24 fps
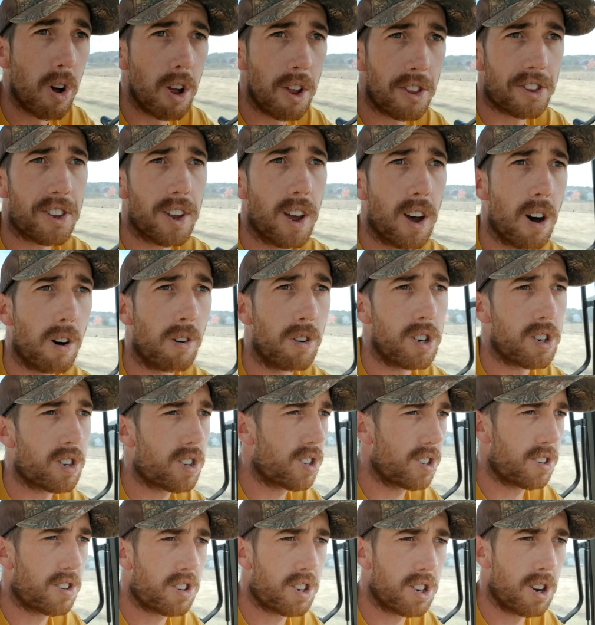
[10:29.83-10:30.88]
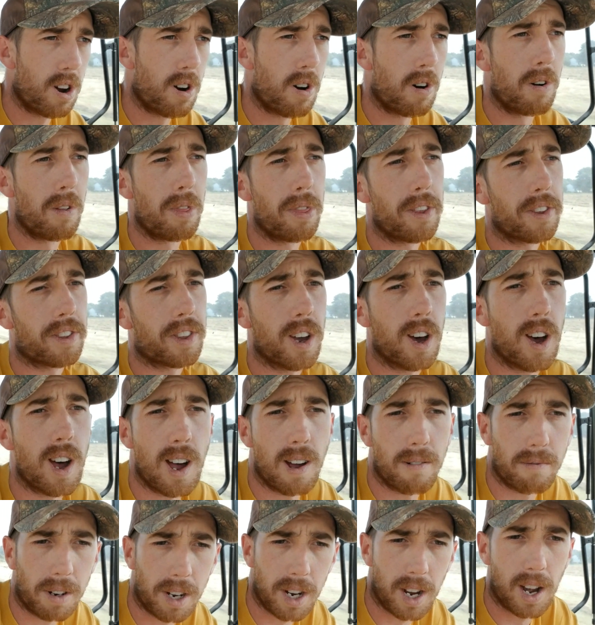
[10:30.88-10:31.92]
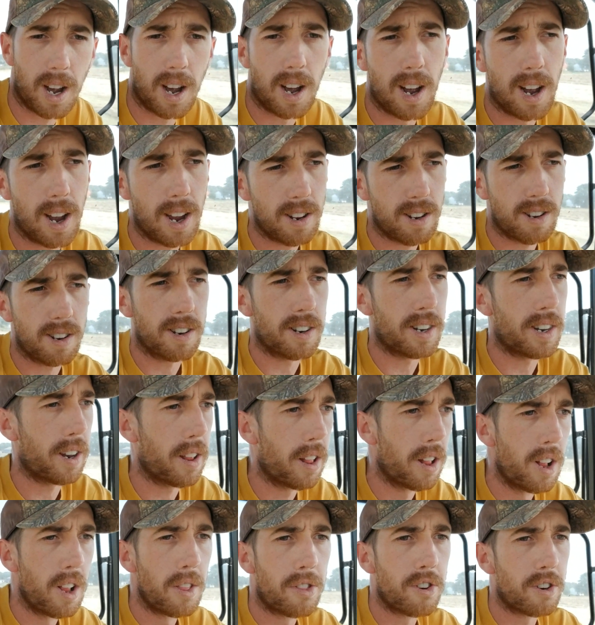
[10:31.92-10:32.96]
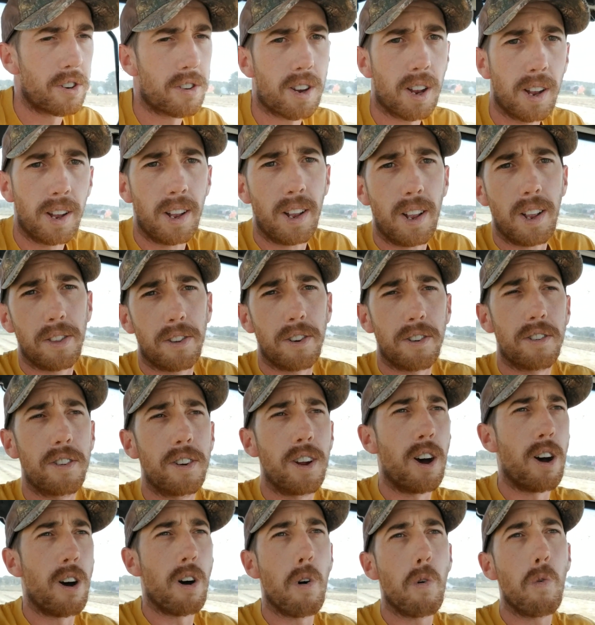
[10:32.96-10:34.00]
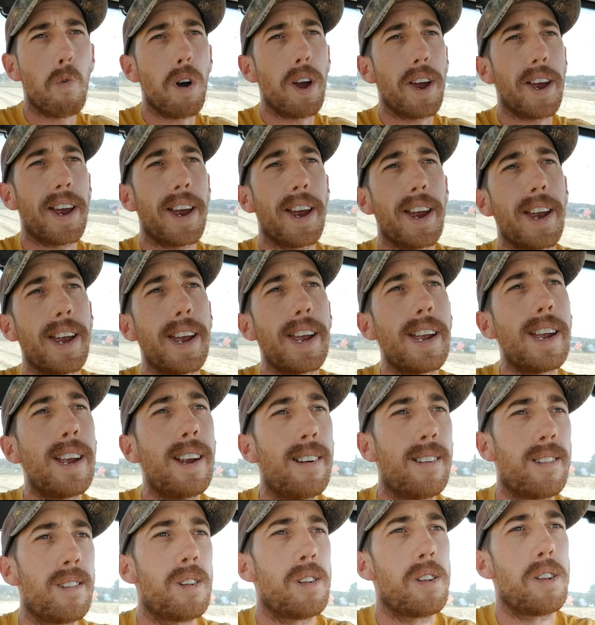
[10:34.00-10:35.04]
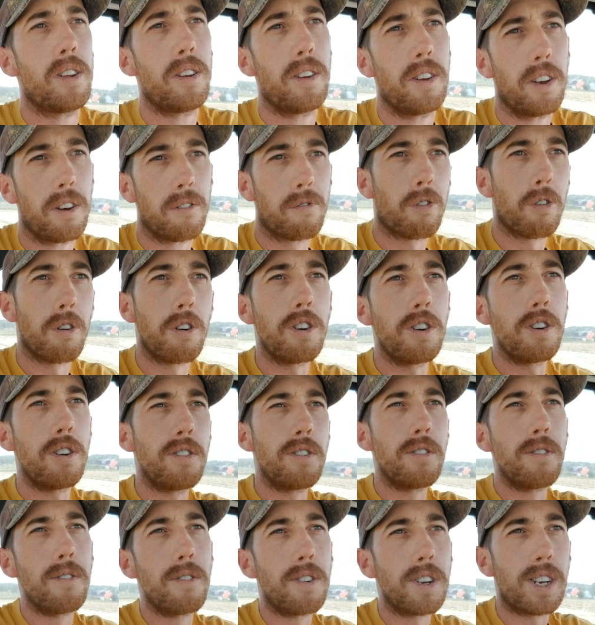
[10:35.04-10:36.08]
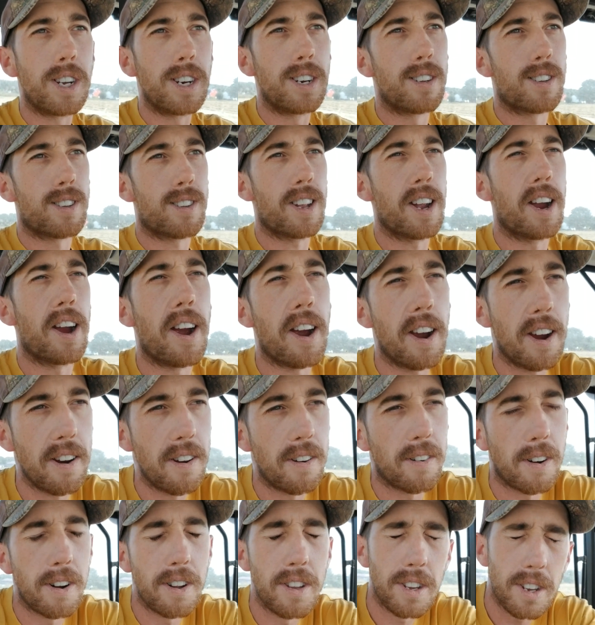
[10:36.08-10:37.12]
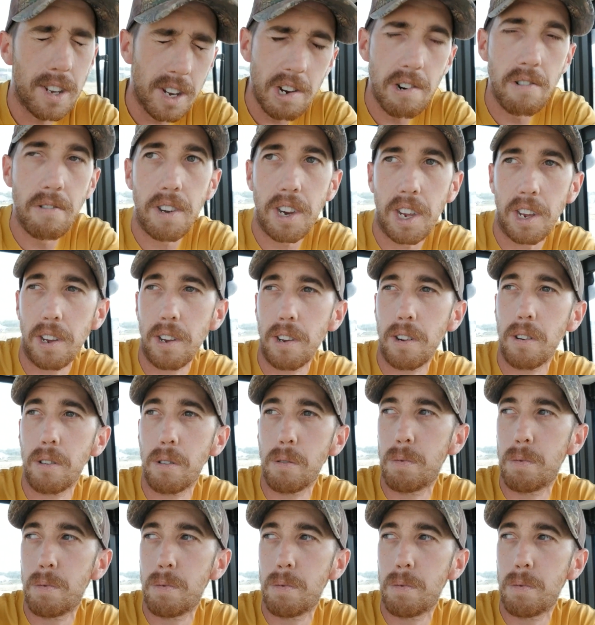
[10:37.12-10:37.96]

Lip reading: It's always just showing the top guys. And there's no way for you to get a start on YouTube.